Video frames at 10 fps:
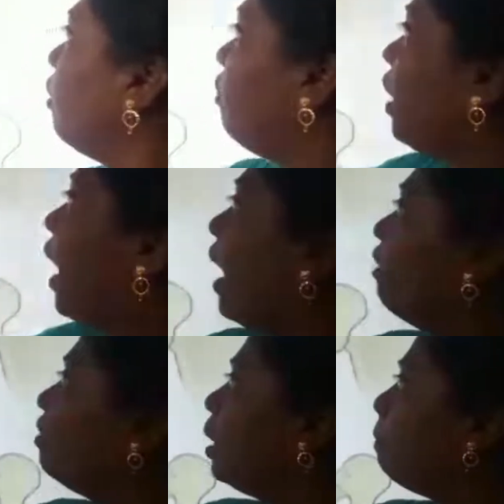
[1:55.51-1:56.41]
We
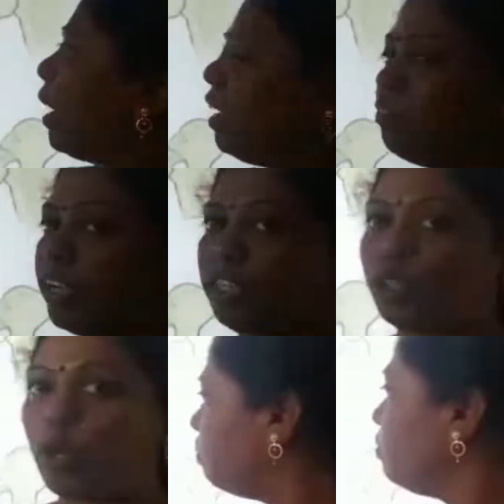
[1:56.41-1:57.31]
have the pivot
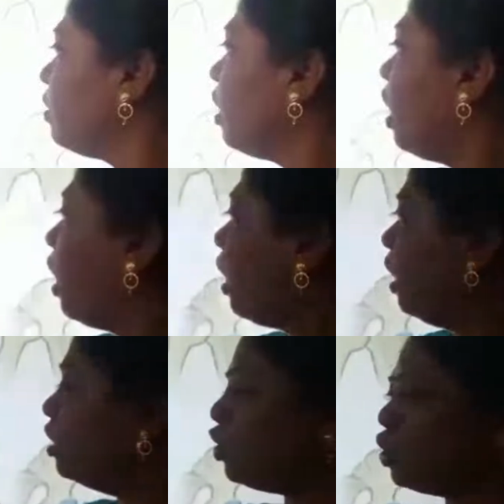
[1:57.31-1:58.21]
joint,
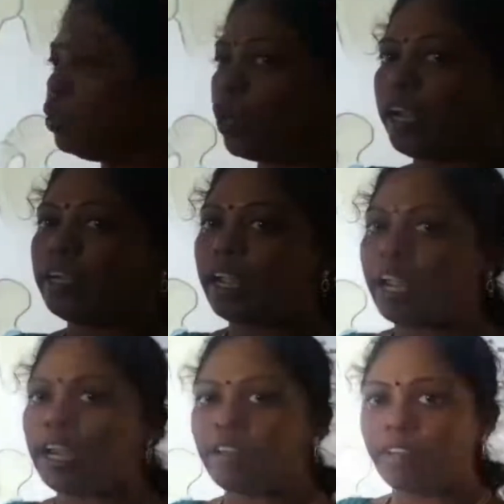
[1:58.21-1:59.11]
hinge joint
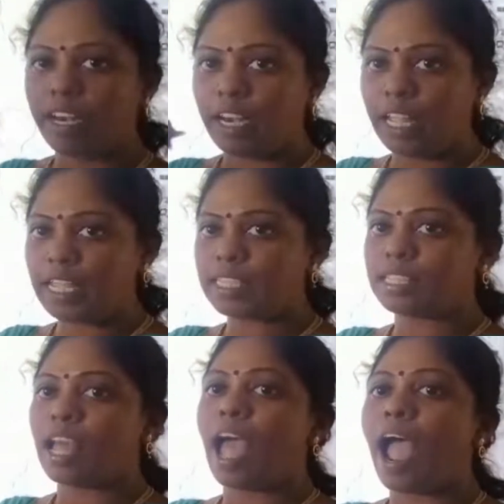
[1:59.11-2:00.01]
in our
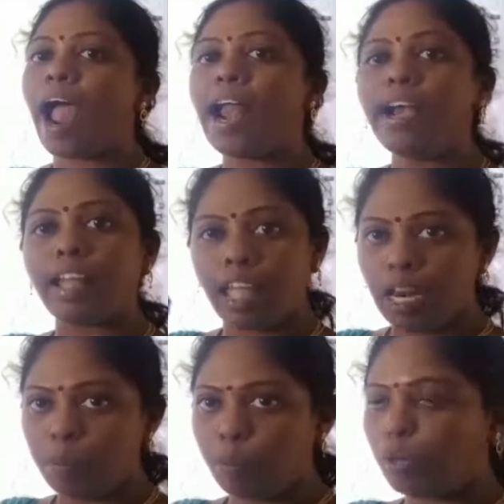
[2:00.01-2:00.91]
knees and
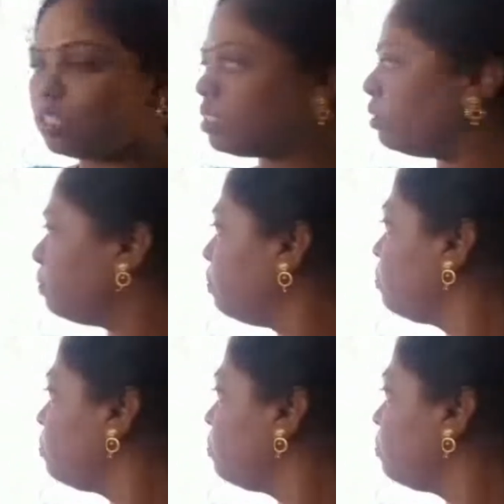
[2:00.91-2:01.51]
elbows,